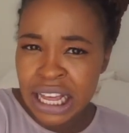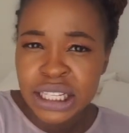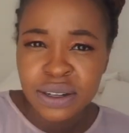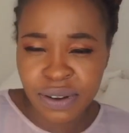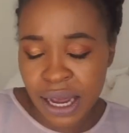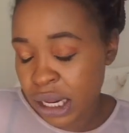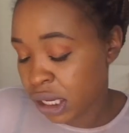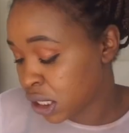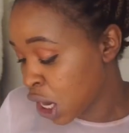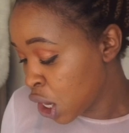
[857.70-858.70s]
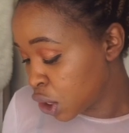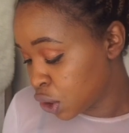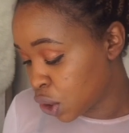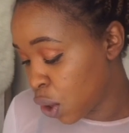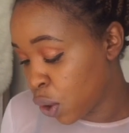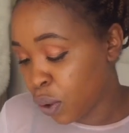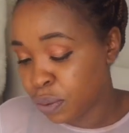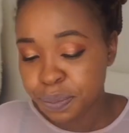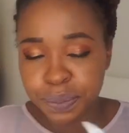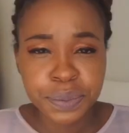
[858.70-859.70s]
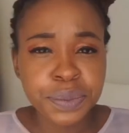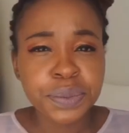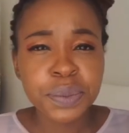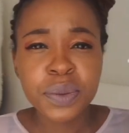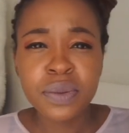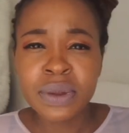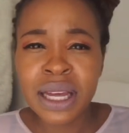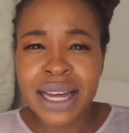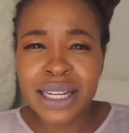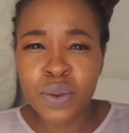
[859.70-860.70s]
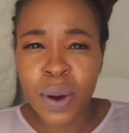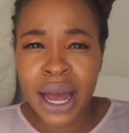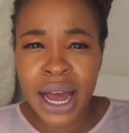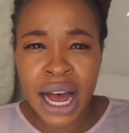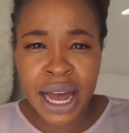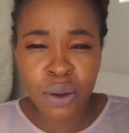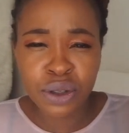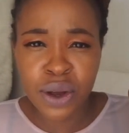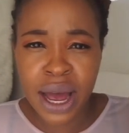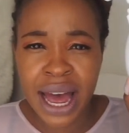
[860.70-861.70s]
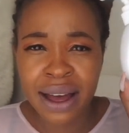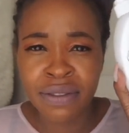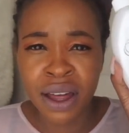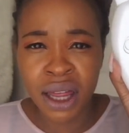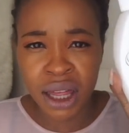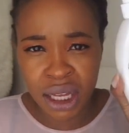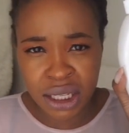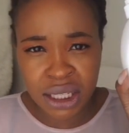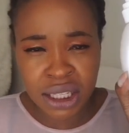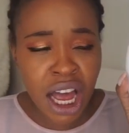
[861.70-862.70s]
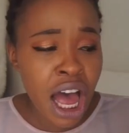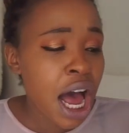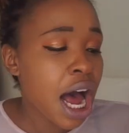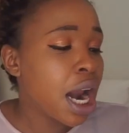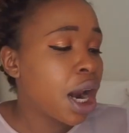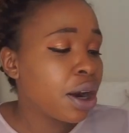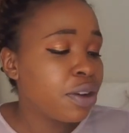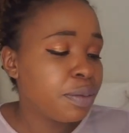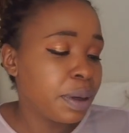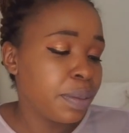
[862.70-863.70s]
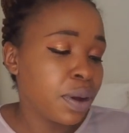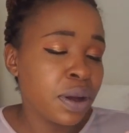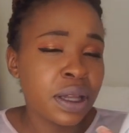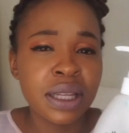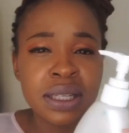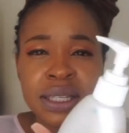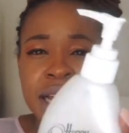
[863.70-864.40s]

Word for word: to fight it. So that's why I also have this. A lot of people, this is